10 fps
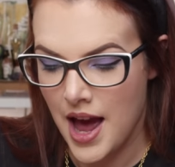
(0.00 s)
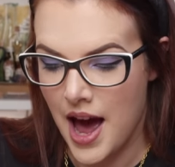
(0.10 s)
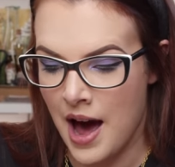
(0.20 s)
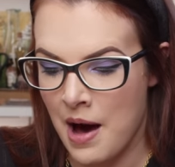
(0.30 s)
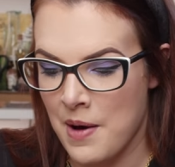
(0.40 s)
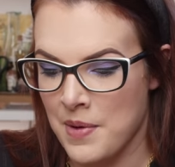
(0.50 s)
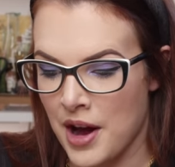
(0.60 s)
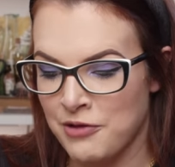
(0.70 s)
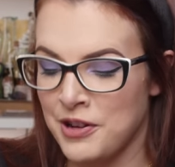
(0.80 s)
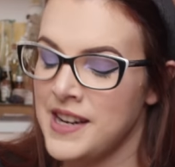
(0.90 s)

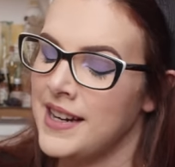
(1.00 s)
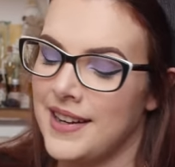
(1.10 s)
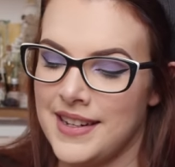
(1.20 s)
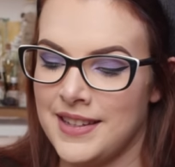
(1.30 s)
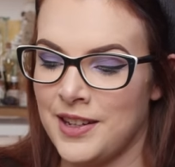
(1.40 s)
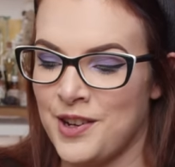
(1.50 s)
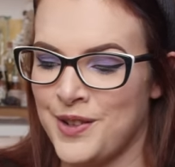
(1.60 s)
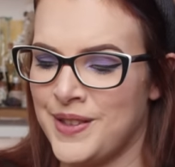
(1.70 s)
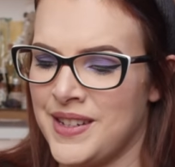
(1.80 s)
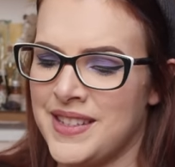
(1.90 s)
I really liked the
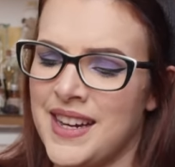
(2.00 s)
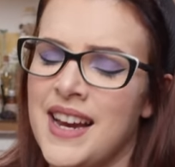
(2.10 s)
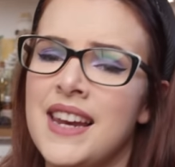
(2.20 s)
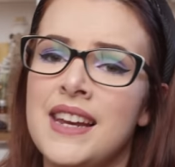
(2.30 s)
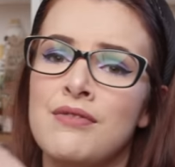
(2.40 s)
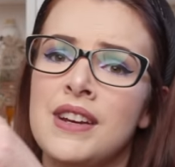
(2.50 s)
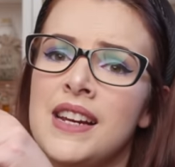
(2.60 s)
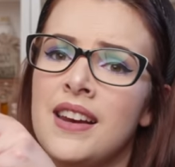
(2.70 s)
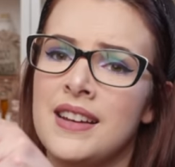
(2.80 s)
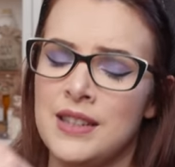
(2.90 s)
coasters, and I
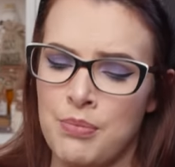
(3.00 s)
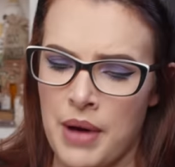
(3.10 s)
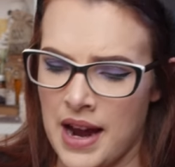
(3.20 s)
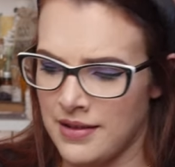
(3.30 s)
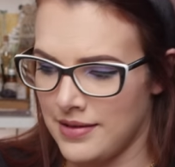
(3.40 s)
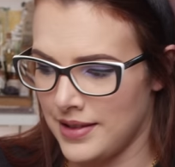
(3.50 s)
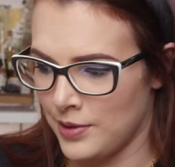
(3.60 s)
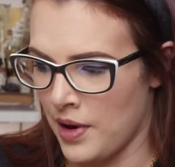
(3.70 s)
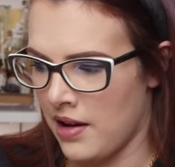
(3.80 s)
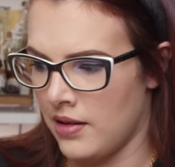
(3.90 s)
really liked the banner as
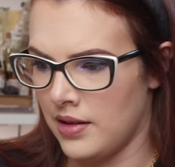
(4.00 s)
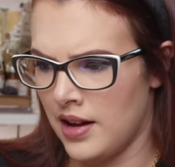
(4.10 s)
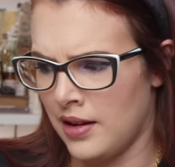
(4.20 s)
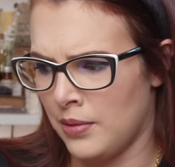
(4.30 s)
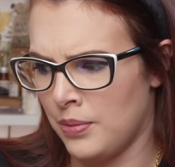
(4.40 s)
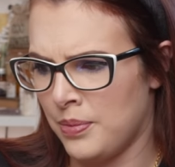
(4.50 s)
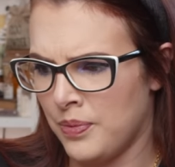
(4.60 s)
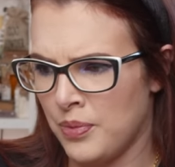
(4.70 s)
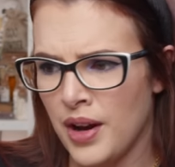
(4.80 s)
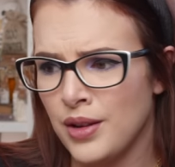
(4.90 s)
well.
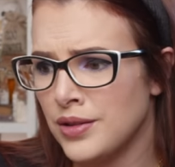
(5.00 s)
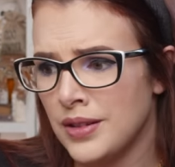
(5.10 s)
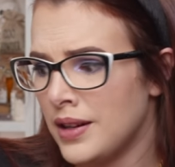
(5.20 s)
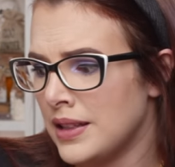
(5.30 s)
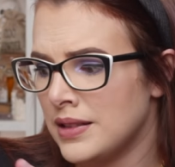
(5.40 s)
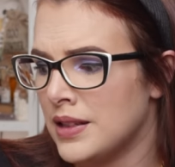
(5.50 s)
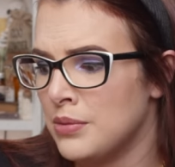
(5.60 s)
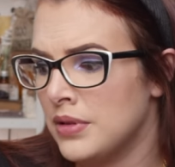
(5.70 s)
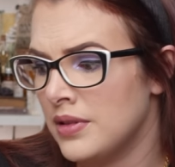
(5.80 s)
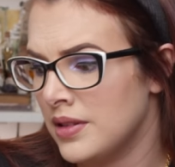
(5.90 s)
But I also like the
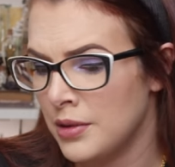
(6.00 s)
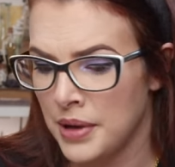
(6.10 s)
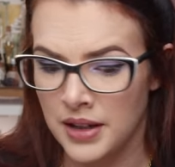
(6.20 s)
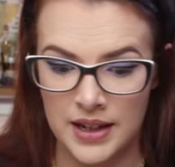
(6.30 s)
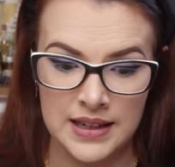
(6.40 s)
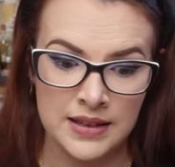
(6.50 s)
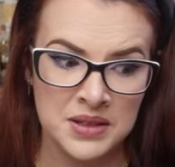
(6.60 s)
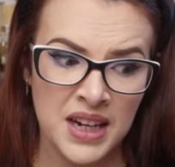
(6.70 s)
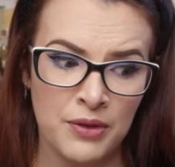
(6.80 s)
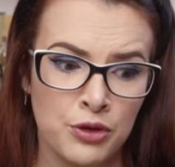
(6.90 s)
tumbler and the pillowcase. So
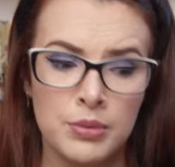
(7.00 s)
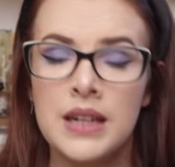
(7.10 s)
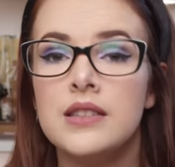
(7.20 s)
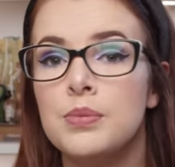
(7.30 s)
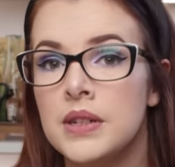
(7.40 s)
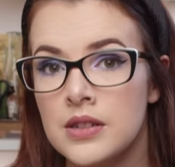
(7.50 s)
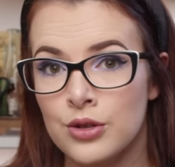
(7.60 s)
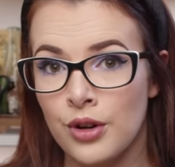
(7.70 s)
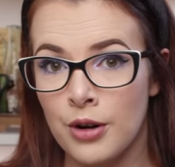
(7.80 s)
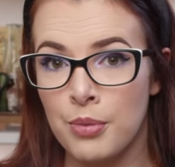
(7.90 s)
yeah, for me, it's been a
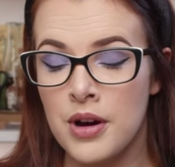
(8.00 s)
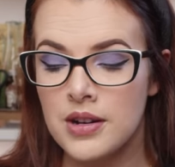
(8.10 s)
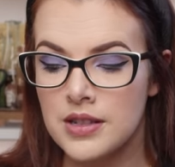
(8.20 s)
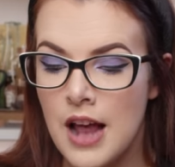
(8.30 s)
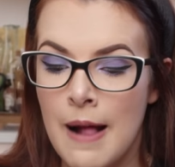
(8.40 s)
strong box.